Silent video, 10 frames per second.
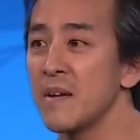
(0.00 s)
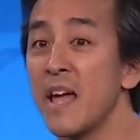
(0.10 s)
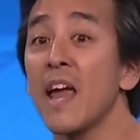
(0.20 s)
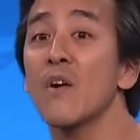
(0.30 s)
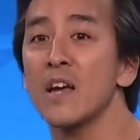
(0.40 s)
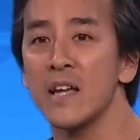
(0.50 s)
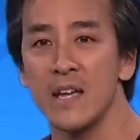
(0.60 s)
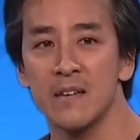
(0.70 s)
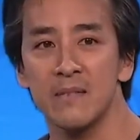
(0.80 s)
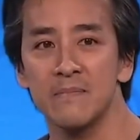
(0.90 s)
arrogant
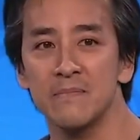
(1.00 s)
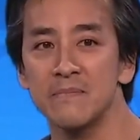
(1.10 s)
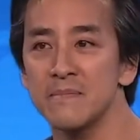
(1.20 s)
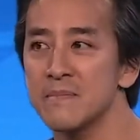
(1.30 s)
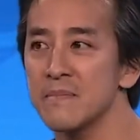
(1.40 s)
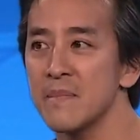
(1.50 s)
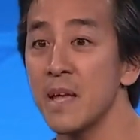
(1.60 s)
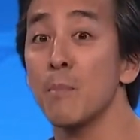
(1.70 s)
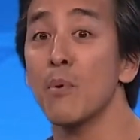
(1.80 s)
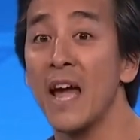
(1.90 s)
and
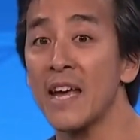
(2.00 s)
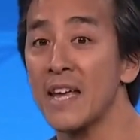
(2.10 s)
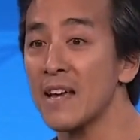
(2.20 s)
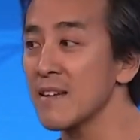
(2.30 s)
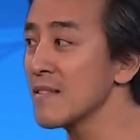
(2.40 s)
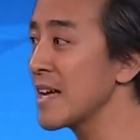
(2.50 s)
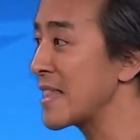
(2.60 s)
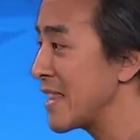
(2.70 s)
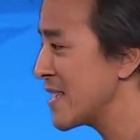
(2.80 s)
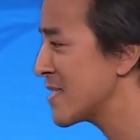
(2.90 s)
bragging, like
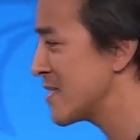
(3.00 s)
this.